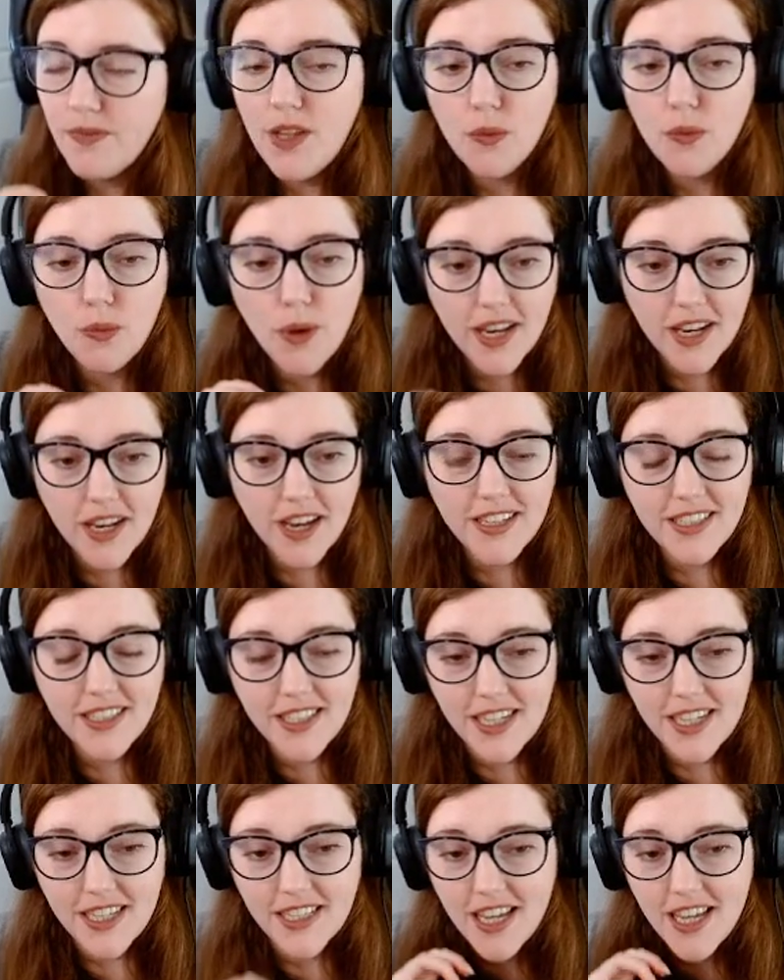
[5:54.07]
when I
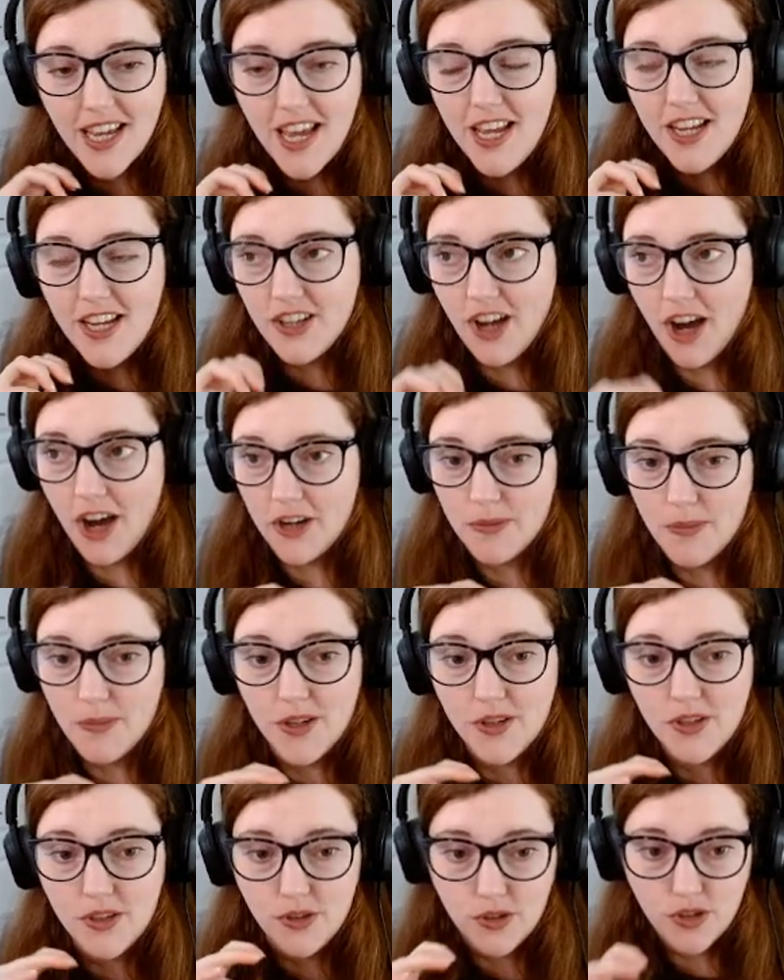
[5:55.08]
did Dark
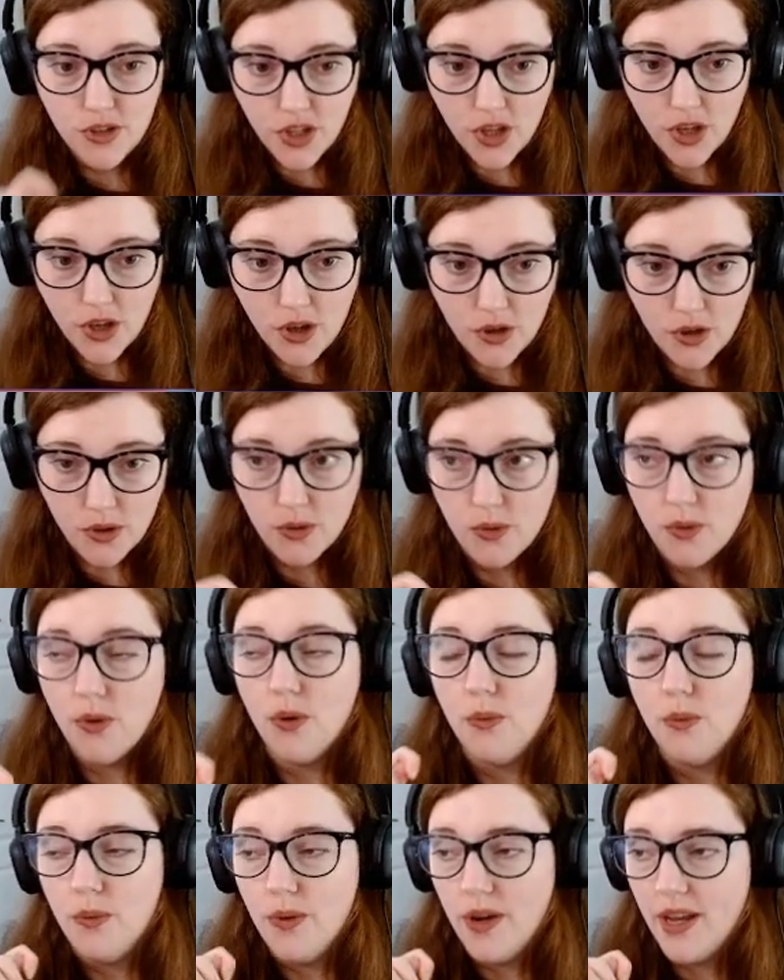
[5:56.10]
Dimension 2
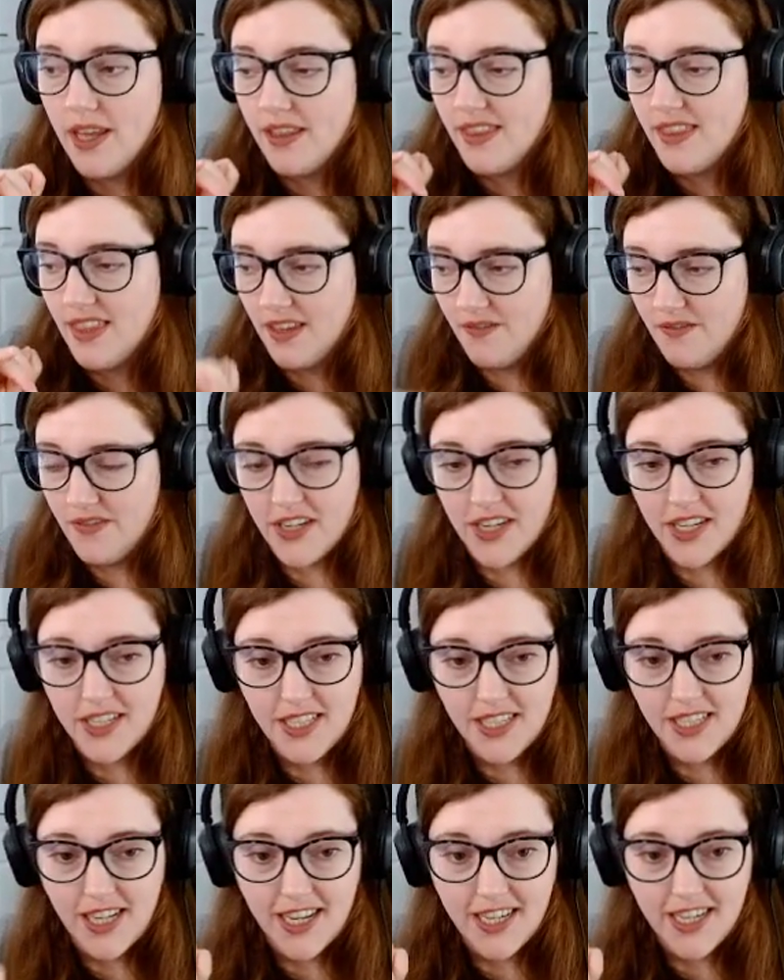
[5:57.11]
with the
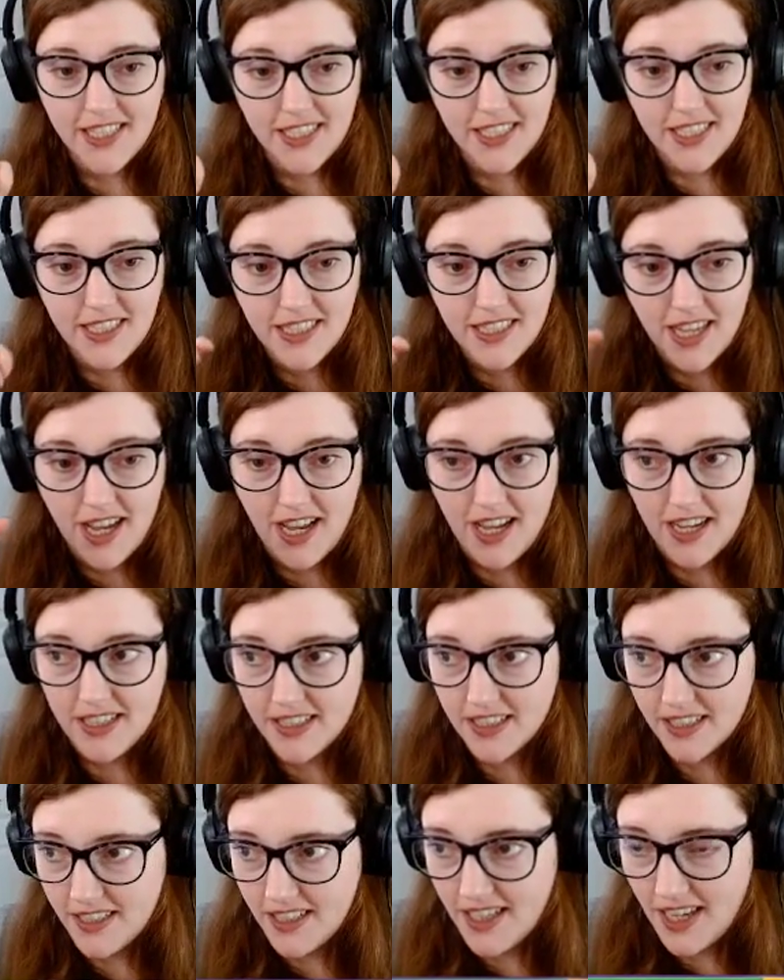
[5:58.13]
Infinity Ladies
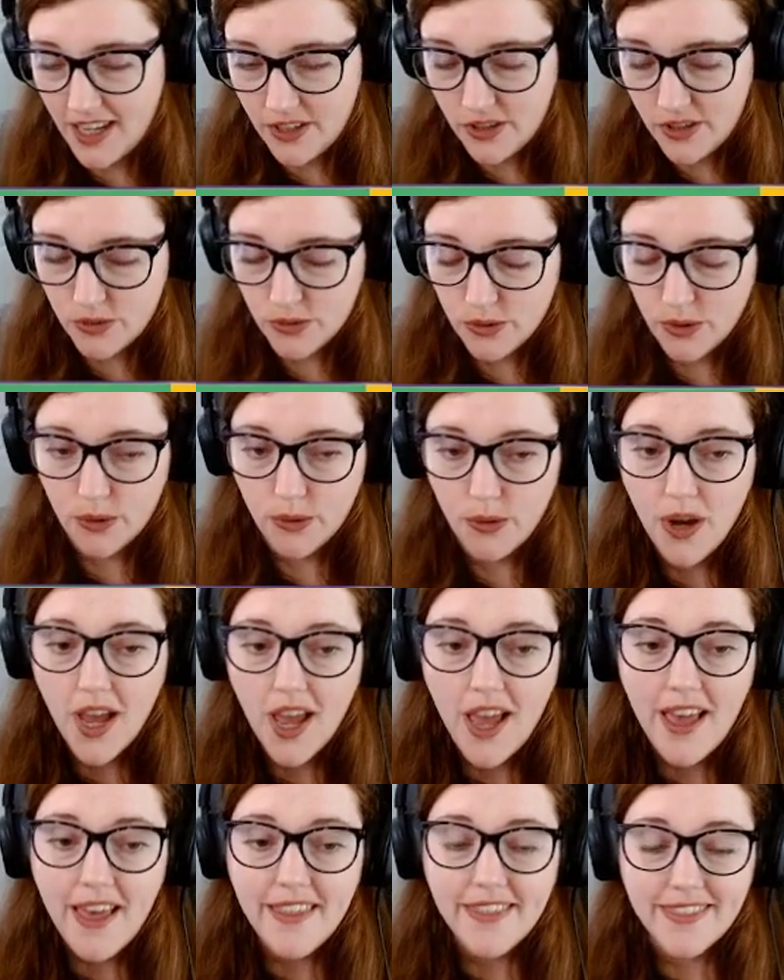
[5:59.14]
and Kestrel,
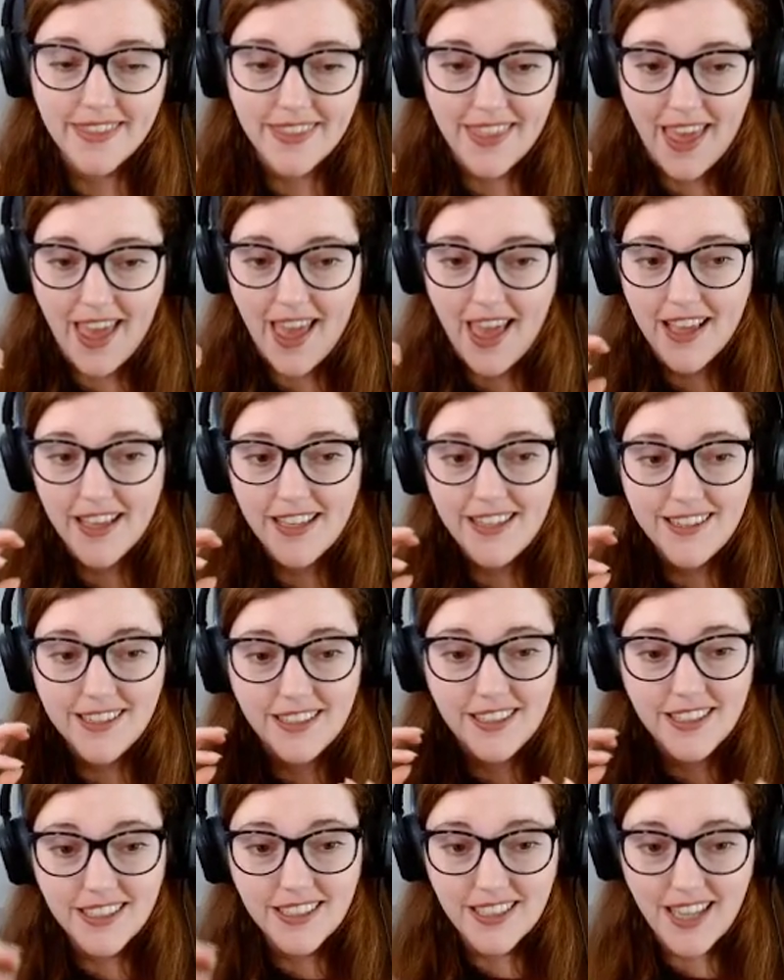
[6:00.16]
their
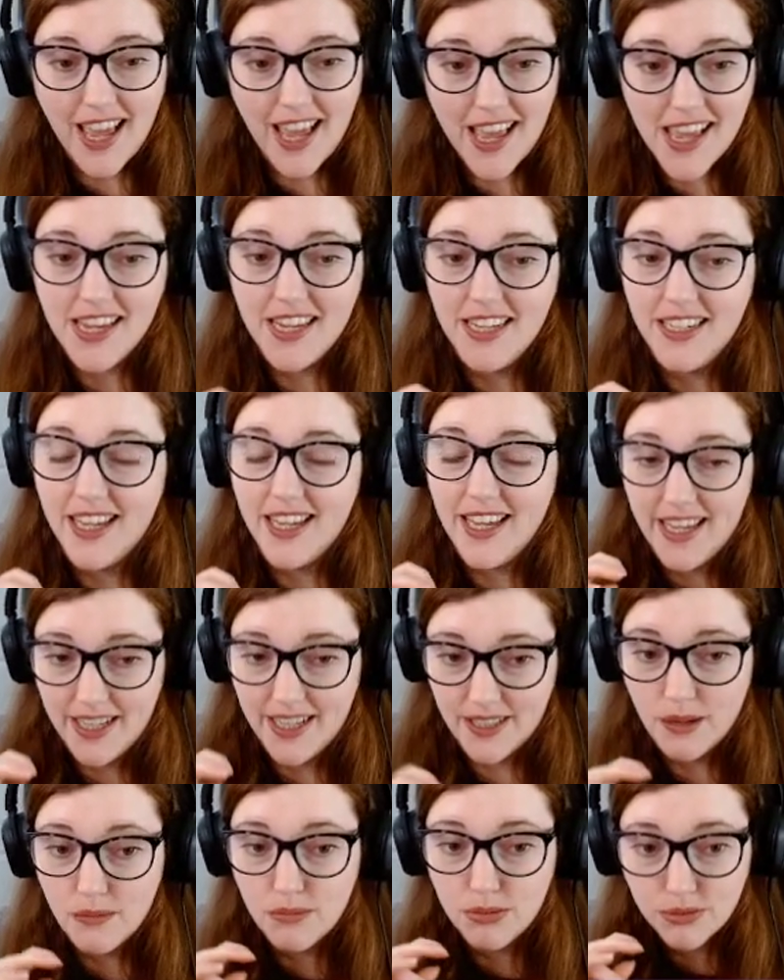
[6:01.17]
sustain
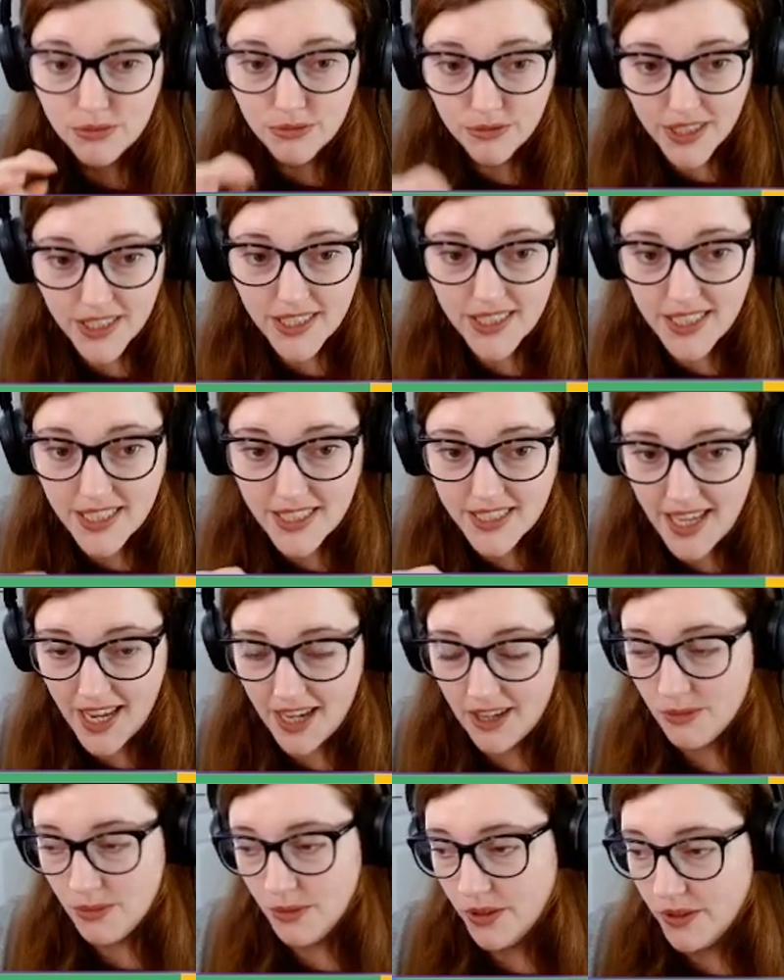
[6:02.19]
is pretty
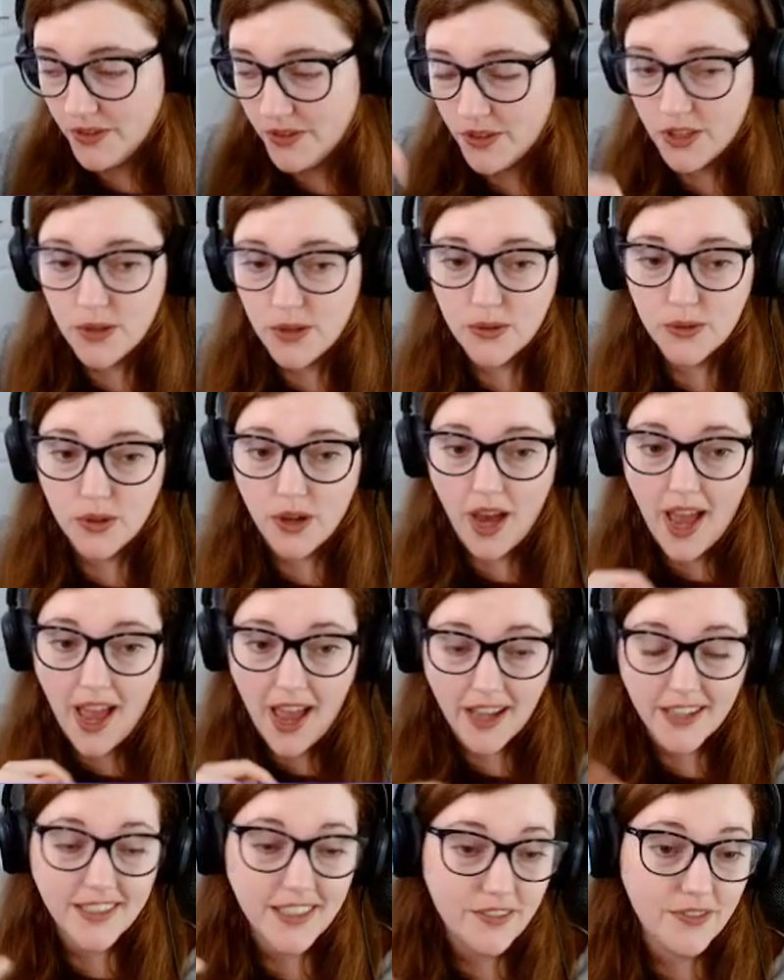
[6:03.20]
terrible. And if you do want to,
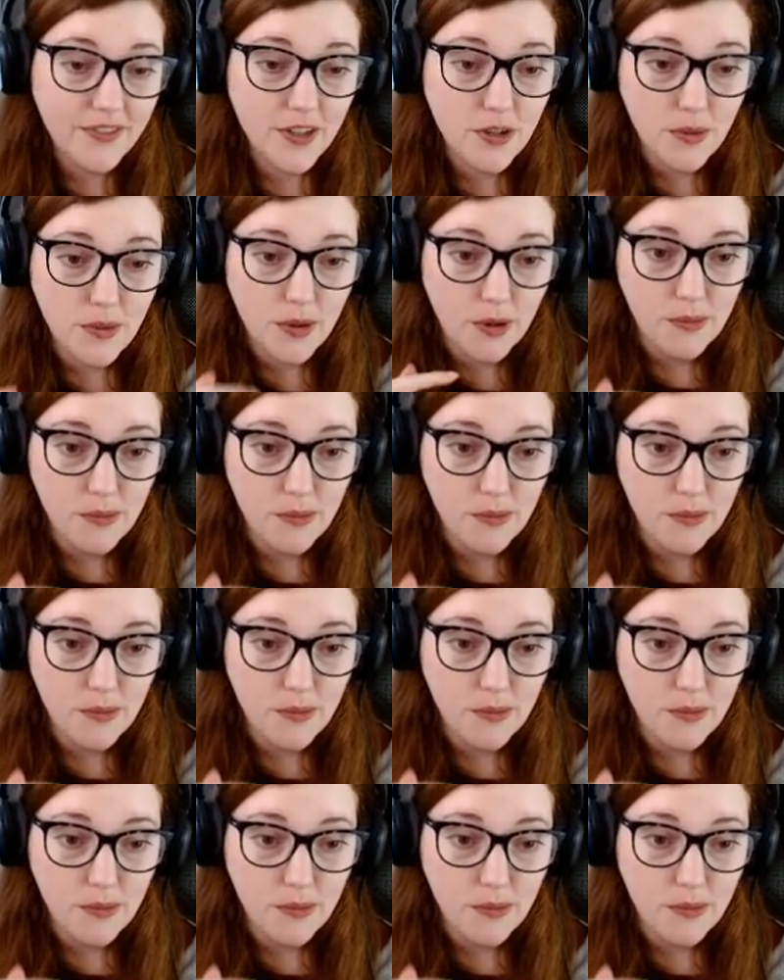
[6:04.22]
I did film it all